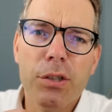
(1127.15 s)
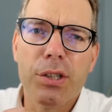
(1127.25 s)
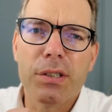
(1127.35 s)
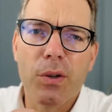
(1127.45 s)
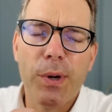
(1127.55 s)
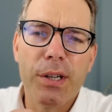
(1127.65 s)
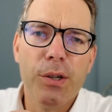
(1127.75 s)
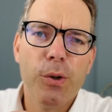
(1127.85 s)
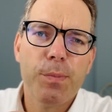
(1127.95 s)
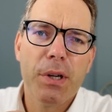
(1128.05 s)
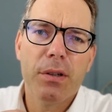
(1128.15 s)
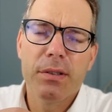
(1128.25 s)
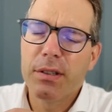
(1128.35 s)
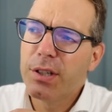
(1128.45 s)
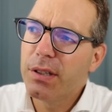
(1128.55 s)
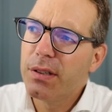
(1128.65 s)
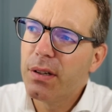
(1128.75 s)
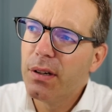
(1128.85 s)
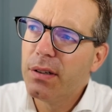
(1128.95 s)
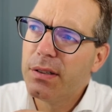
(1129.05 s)
Just a quick note, because I just
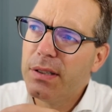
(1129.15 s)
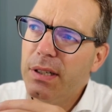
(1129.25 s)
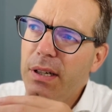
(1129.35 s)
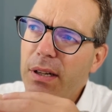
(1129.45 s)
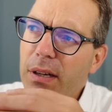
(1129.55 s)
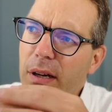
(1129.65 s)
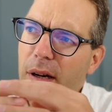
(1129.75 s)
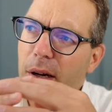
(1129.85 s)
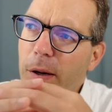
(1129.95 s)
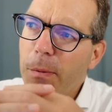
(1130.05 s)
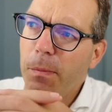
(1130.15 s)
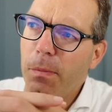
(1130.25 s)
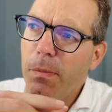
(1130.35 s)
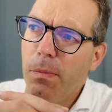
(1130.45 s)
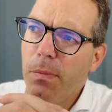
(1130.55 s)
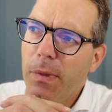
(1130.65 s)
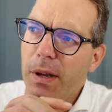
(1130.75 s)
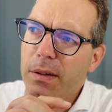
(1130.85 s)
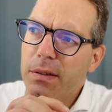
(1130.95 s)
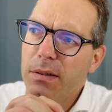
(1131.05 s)
see that